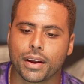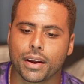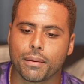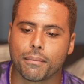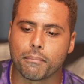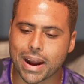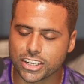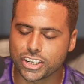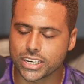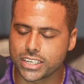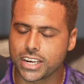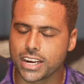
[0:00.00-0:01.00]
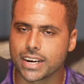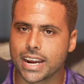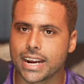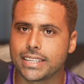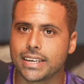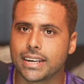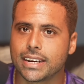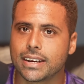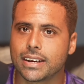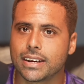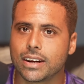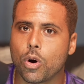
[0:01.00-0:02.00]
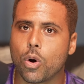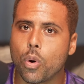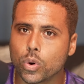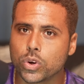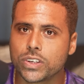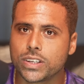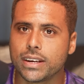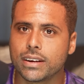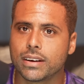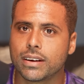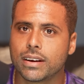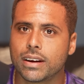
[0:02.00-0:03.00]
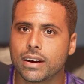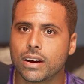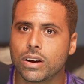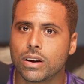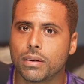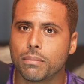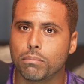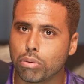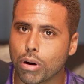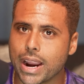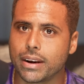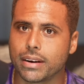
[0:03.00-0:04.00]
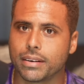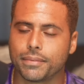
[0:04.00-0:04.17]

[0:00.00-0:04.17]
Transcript: Manchester United hosting Brighton.